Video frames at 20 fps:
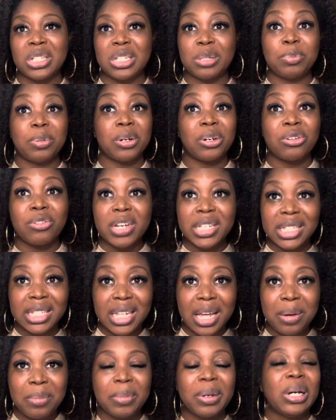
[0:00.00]
to progress
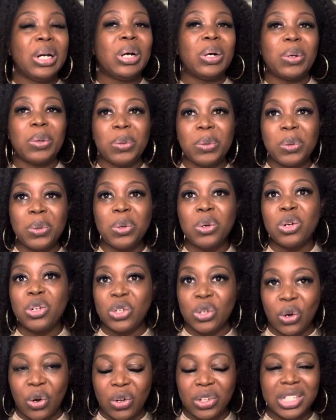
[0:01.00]
them or
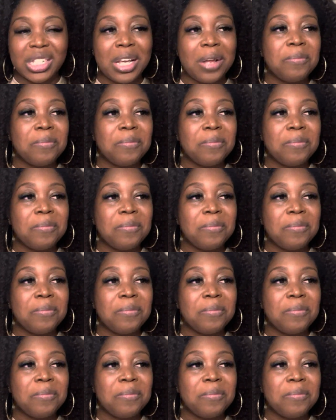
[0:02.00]
not.